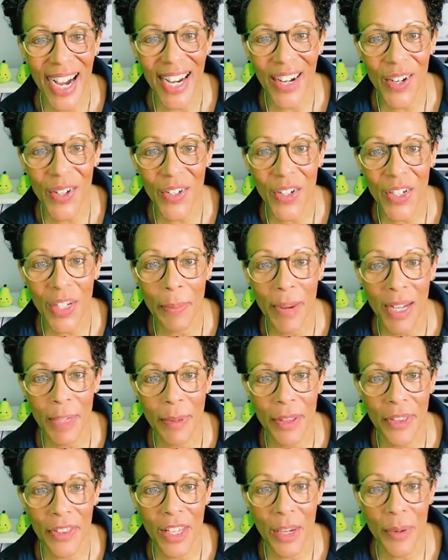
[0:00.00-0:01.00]
Good news, I passed
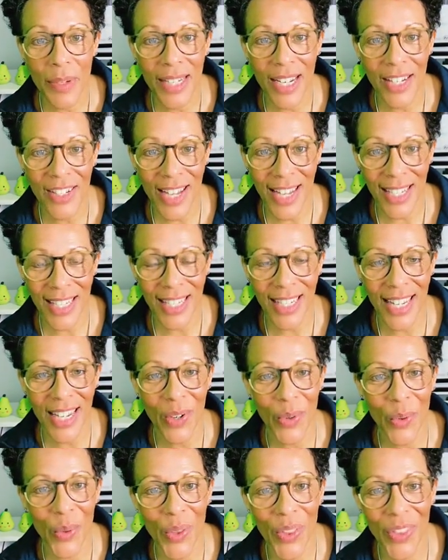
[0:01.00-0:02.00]
my theory test yesterday,
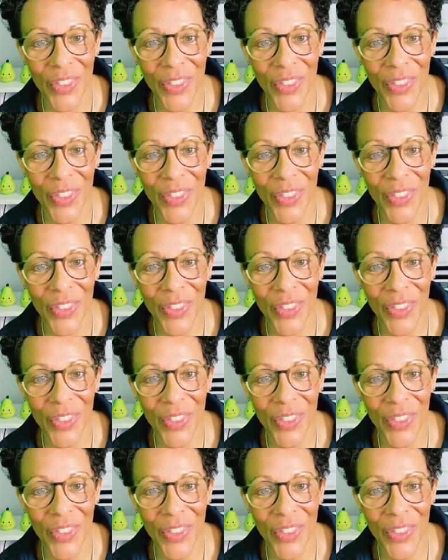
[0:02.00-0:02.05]
all